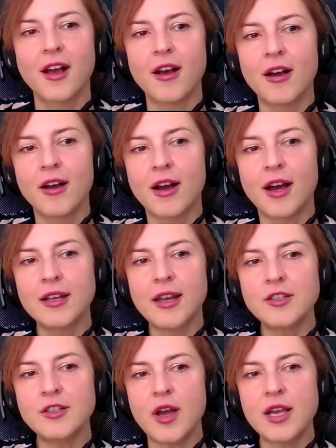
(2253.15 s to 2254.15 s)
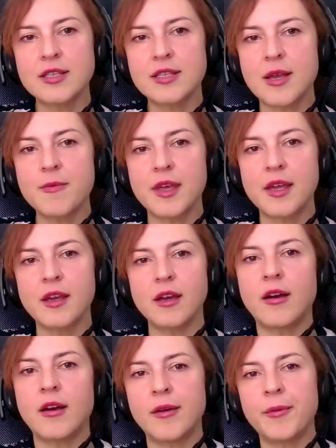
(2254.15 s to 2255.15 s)
I'd like to ask something
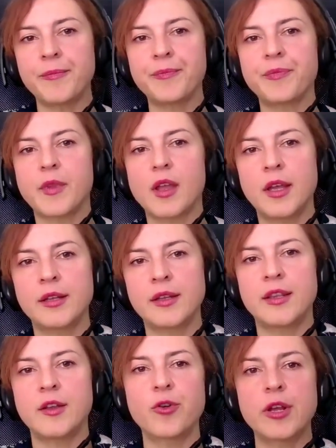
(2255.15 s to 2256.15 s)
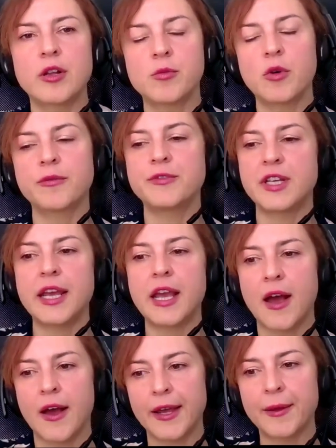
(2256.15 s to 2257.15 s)
in the realm of
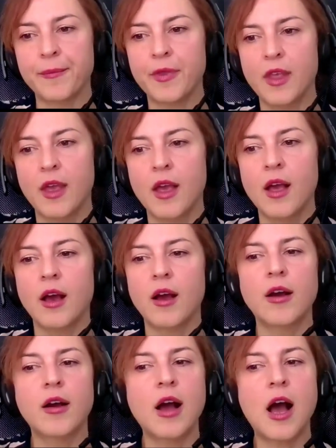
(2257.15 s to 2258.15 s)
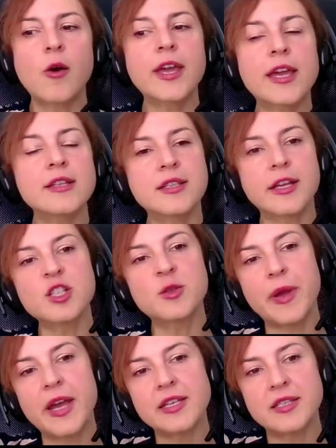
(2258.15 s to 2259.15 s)
DEI. How can
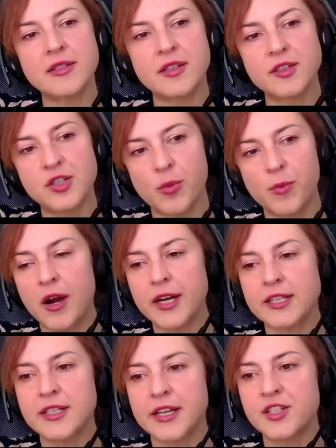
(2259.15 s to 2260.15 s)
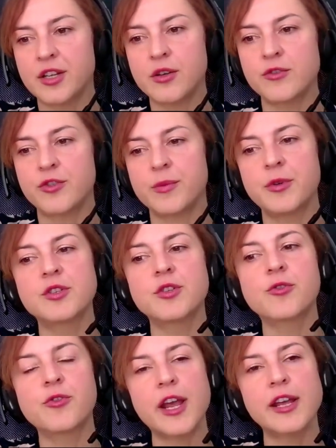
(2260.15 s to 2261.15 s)
skills-based job architecture contribute to
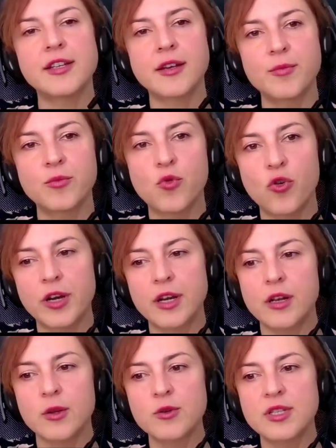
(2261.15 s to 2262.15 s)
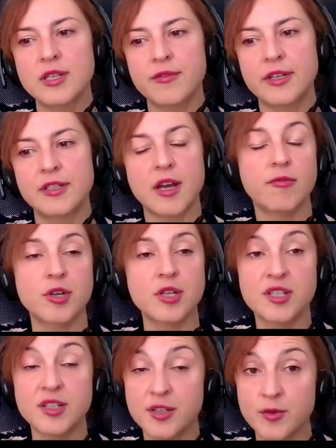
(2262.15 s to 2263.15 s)
creating a more inclusive and
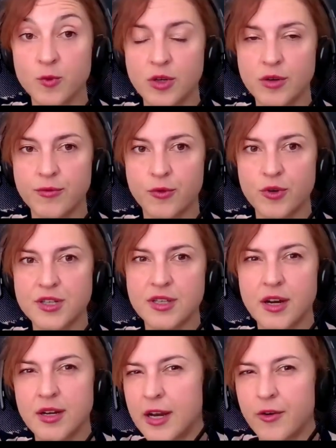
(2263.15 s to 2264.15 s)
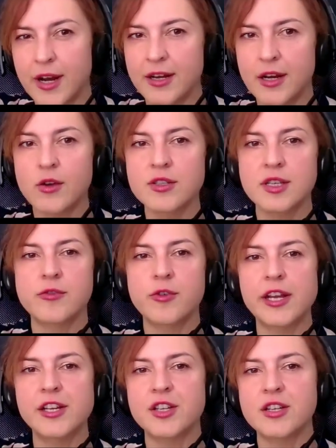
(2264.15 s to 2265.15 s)
diverse workforce? Are there any
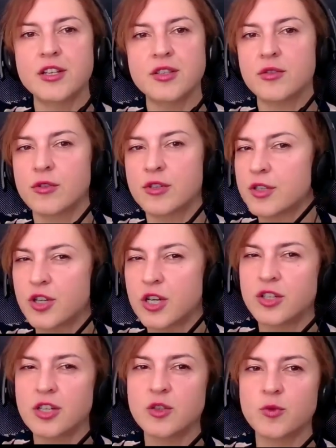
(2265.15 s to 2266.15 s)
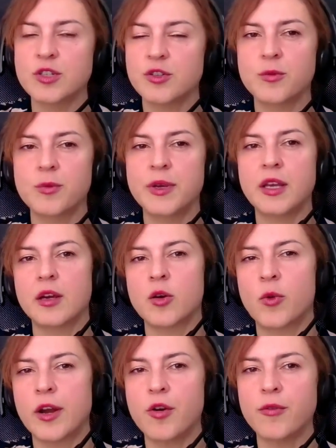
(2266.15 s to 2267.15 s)
considerations or suggestions we should be
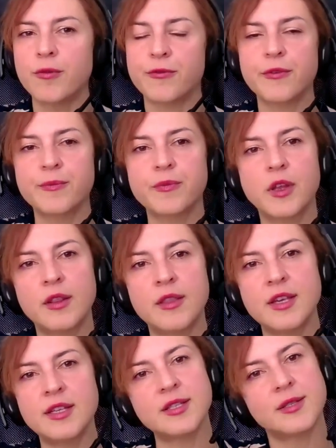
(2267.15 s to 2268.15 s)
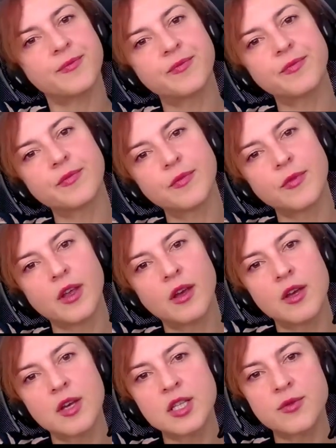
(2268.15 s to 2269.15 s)
aware of in this
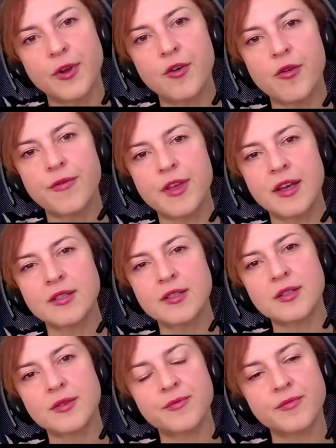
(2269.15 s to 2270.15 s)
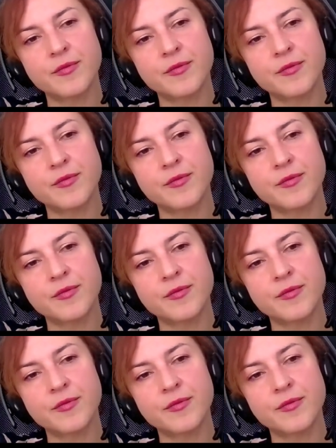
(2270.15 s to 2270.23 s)
sphere of things?